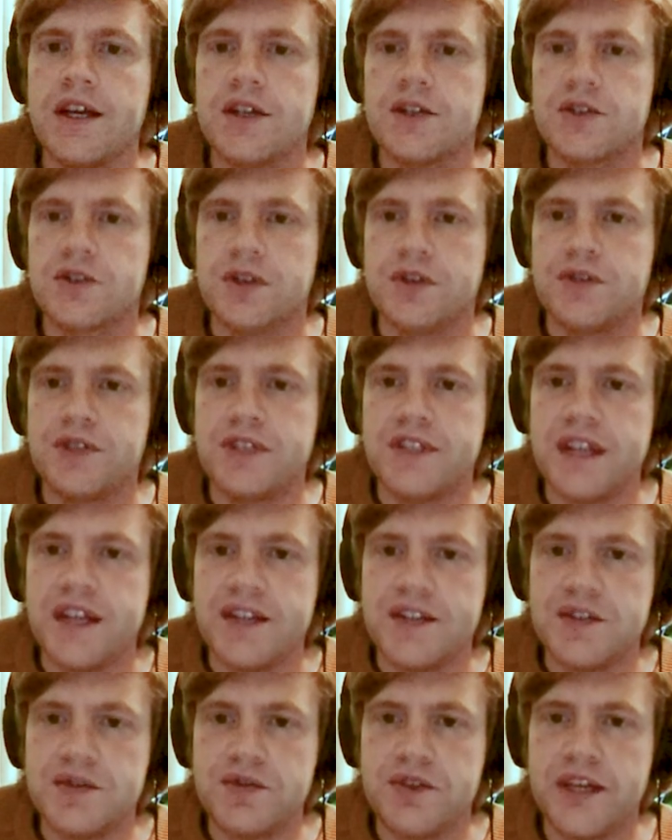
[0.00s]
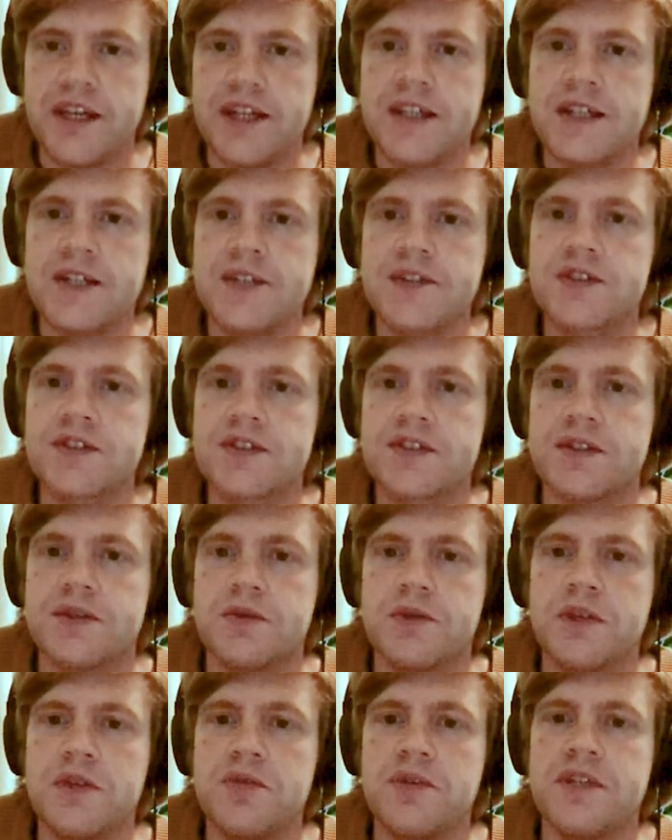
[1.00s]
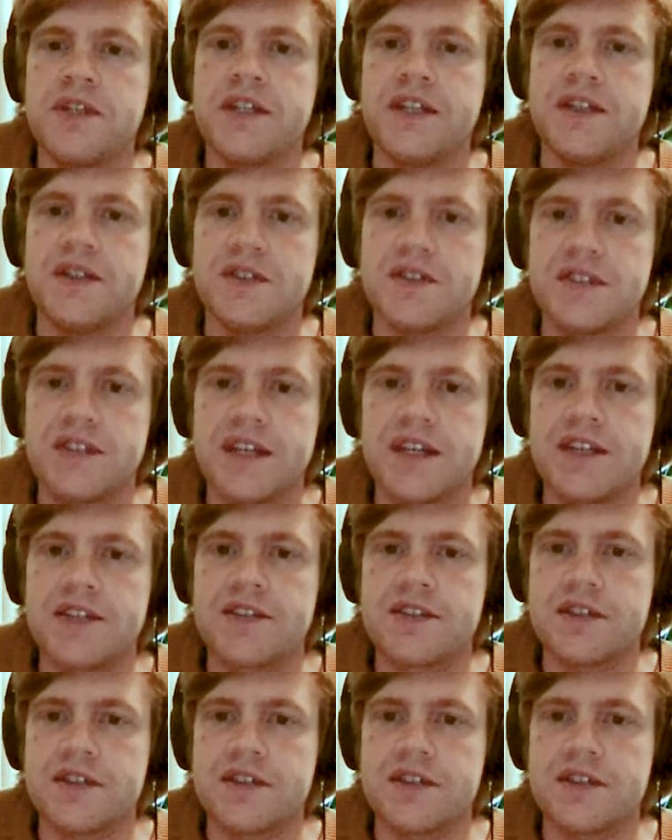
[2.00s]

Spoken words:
So if the test fails, we will instead